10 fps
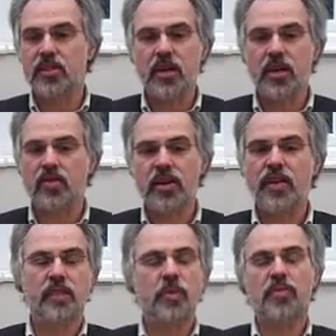go stir
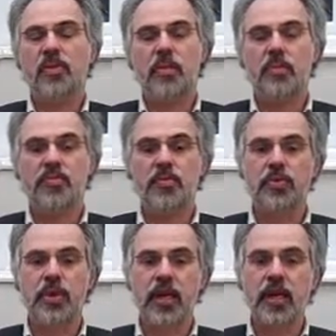crazy with fear
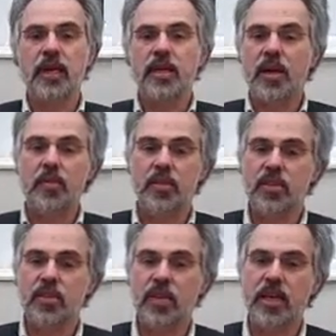before they go on
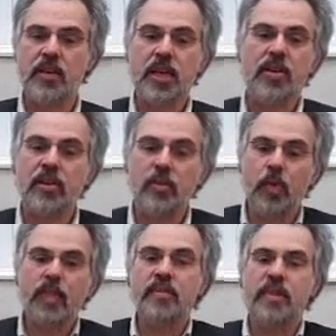stage, and though
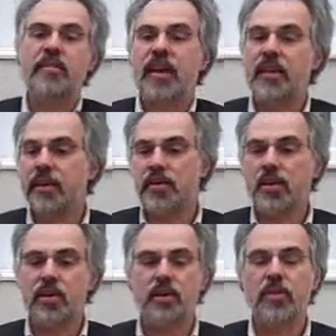once they're there, they
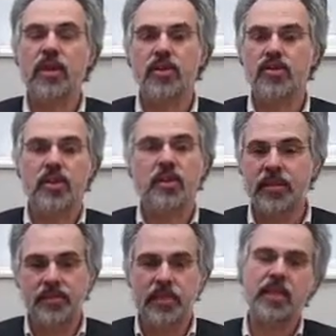totally run the show, and
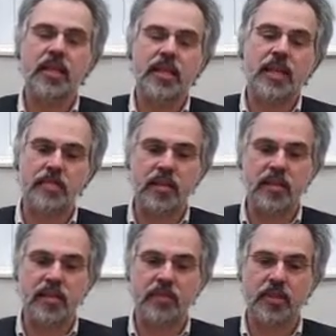I've seen that happen
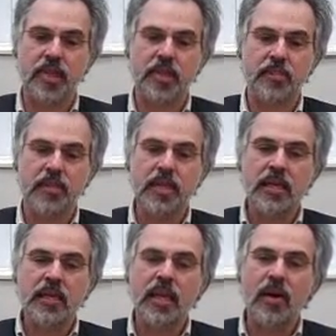several times.
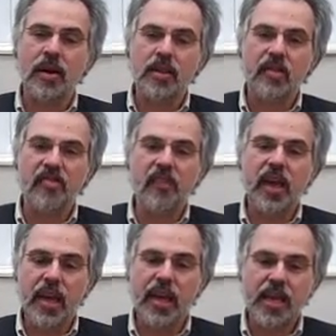Now, the
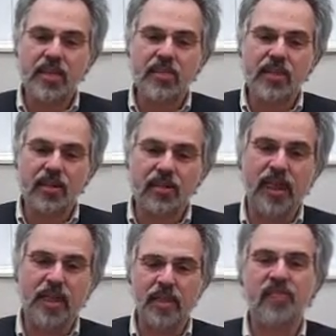fear here is not
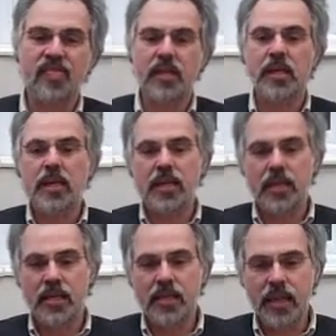that of a
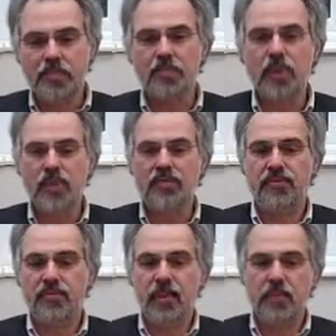lump
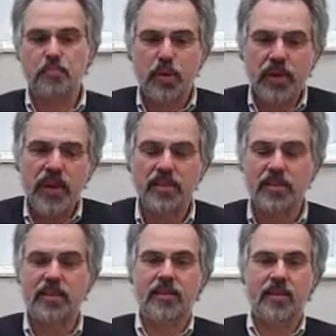of
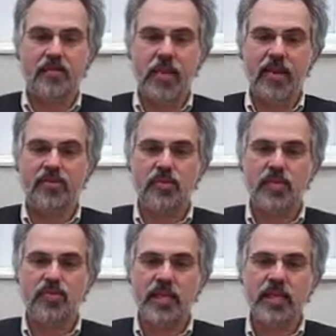plastic that we have to
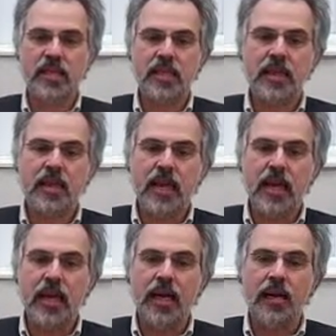address,
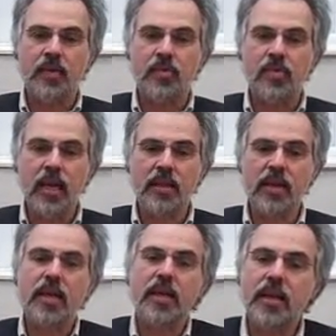
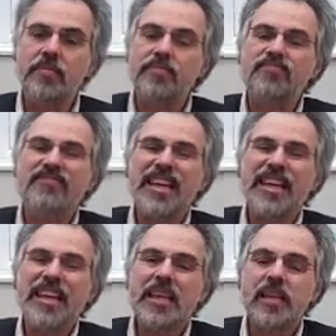rather
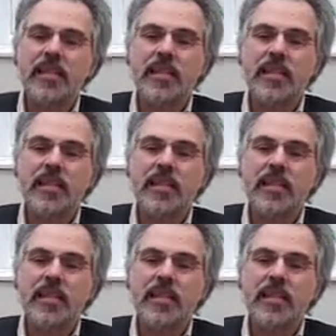it